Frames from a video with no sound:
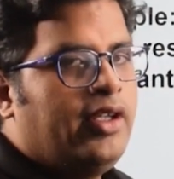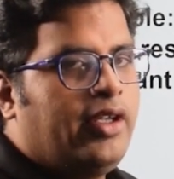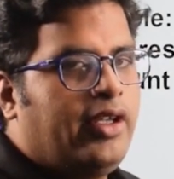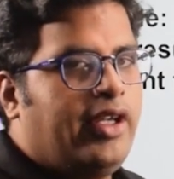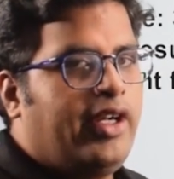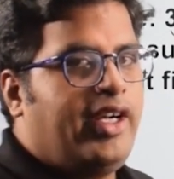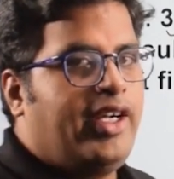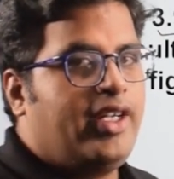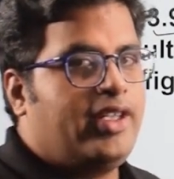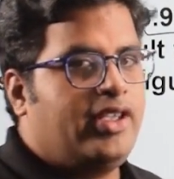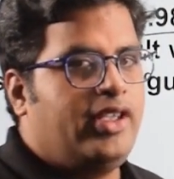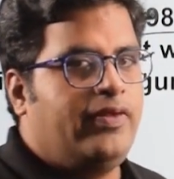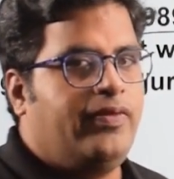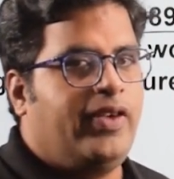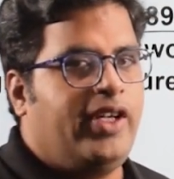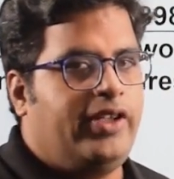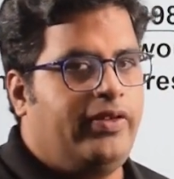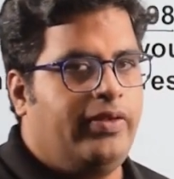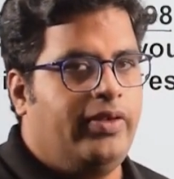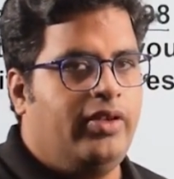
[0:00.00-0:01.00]
greater than
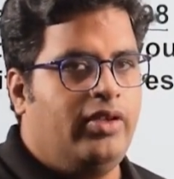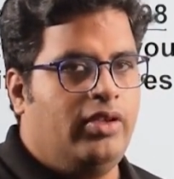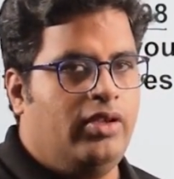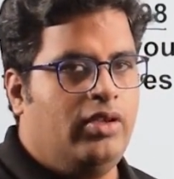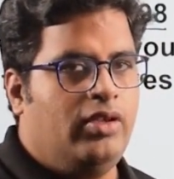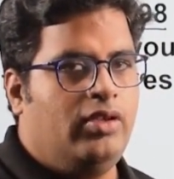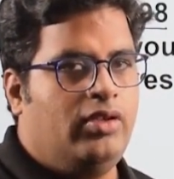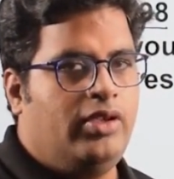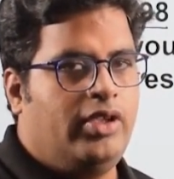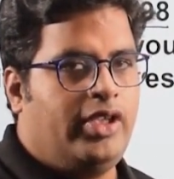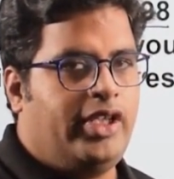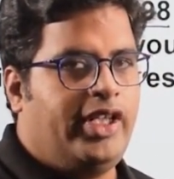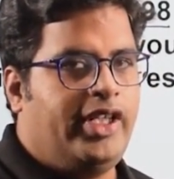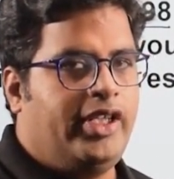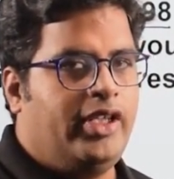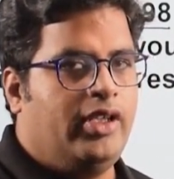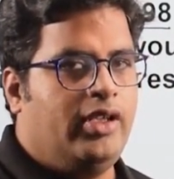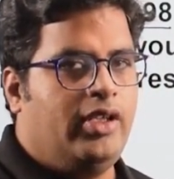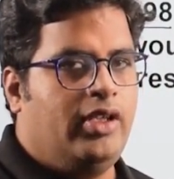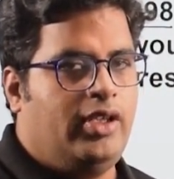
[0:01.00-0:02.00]
5,
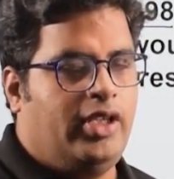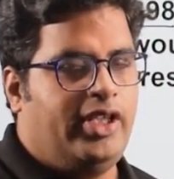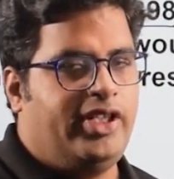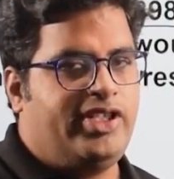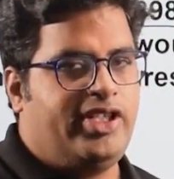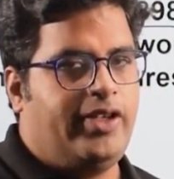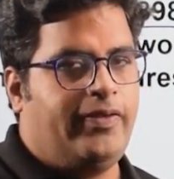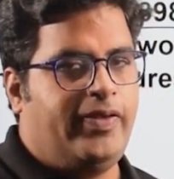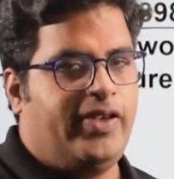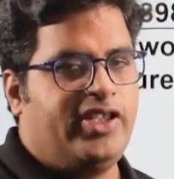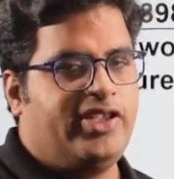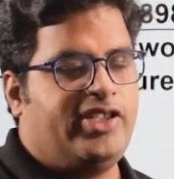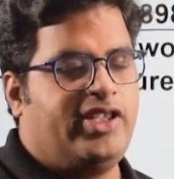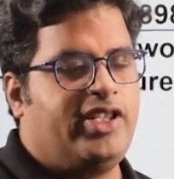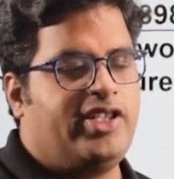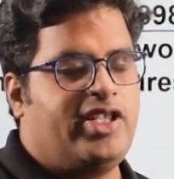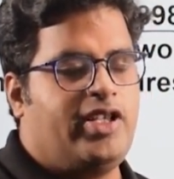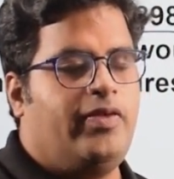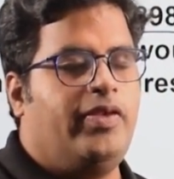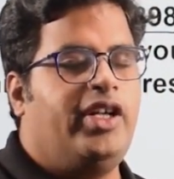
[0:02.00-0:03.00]
right? Let's say if it is
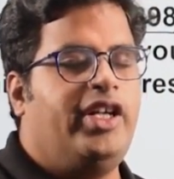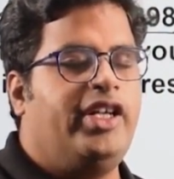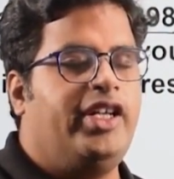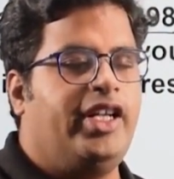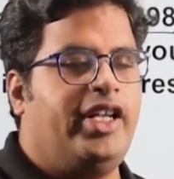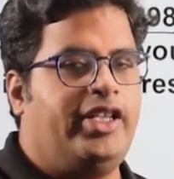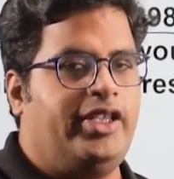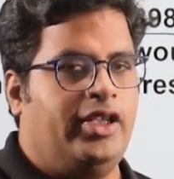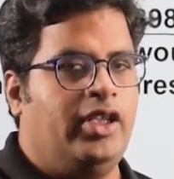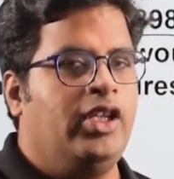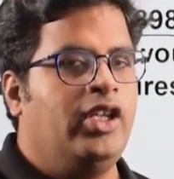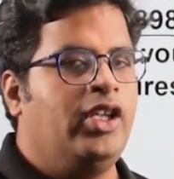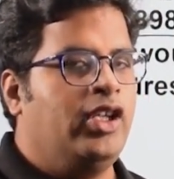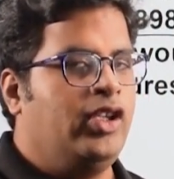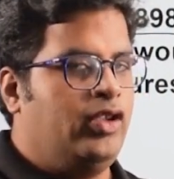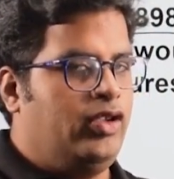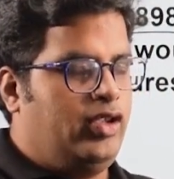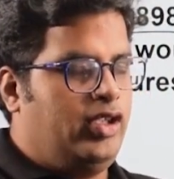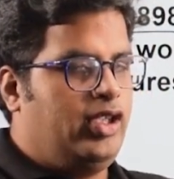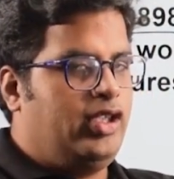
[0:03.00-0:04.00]
6, 7, 8, 9,
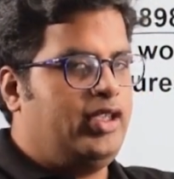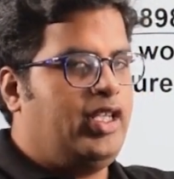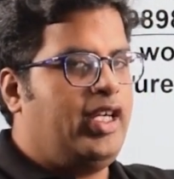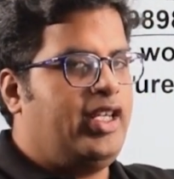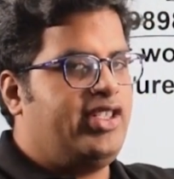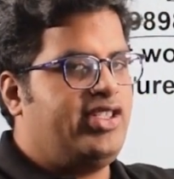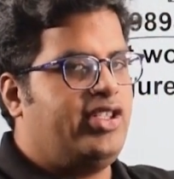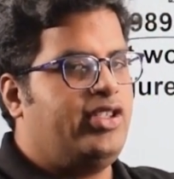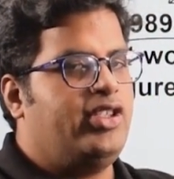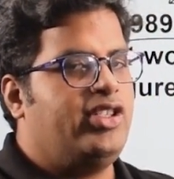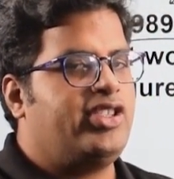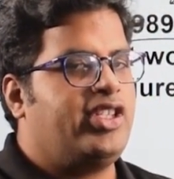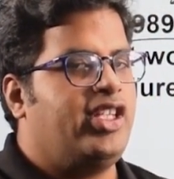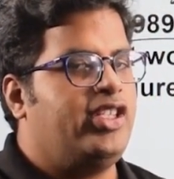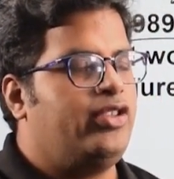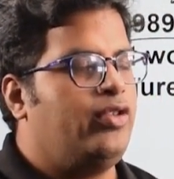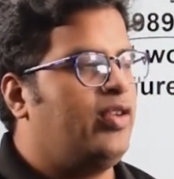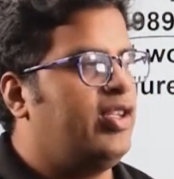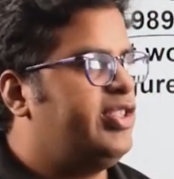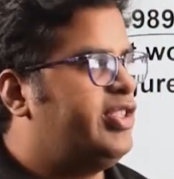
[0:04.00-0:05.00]
that is in this
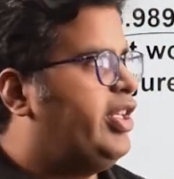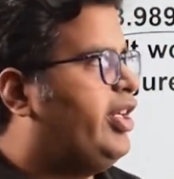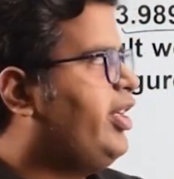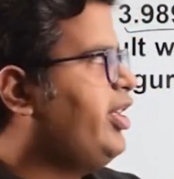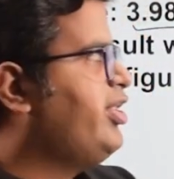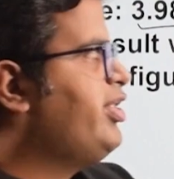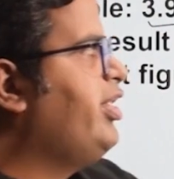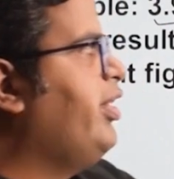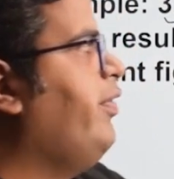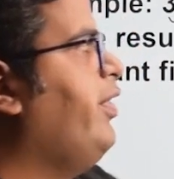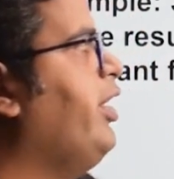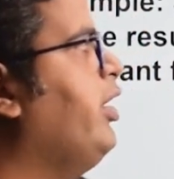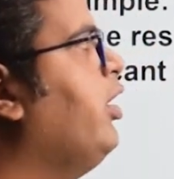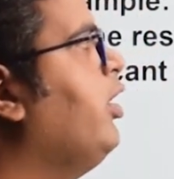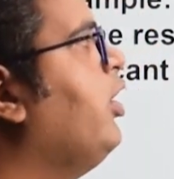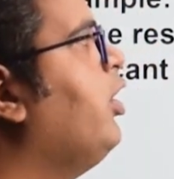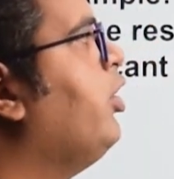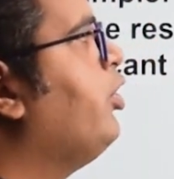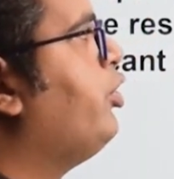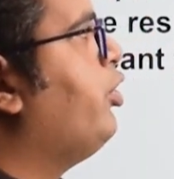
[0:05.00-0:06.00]
case you can see it is 7.
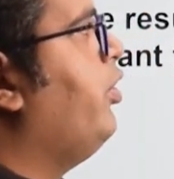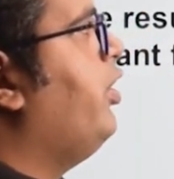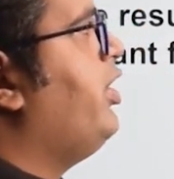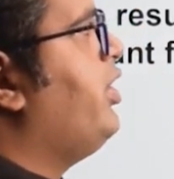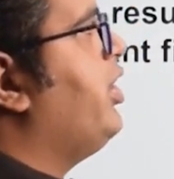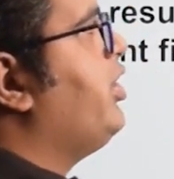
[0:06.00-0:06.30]
So you'll